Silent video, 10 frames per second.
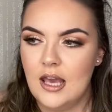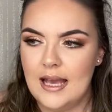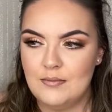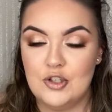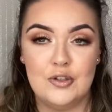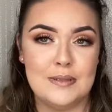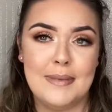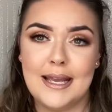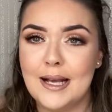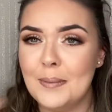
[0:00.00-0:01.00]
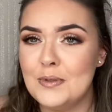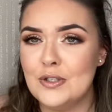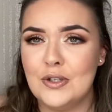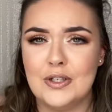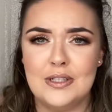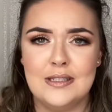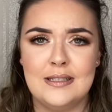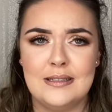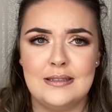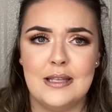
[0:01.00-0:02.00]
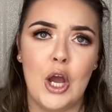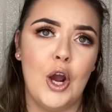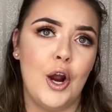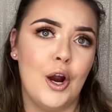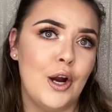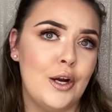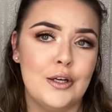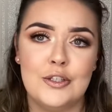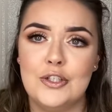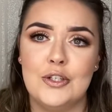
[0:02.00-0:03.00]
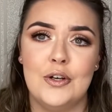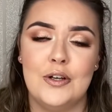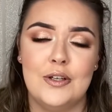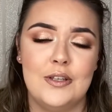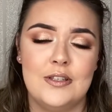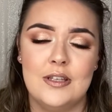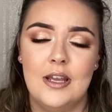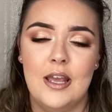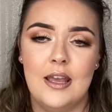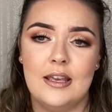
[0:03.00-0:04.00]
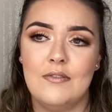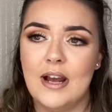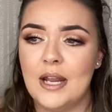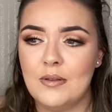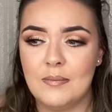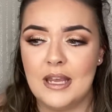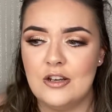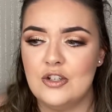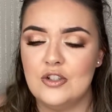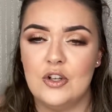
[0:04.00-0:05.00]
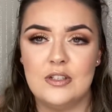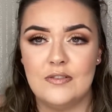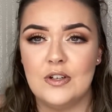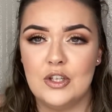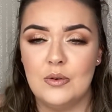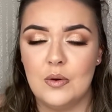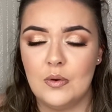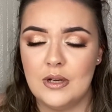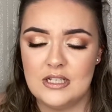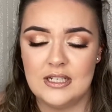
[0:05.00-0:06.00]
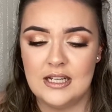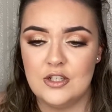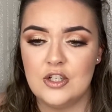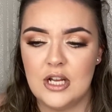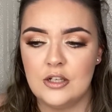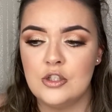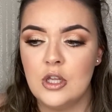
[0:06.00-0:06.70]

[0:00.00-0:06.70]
She does makeup, she does hair, she does get ready with me, she does all different question and answers, and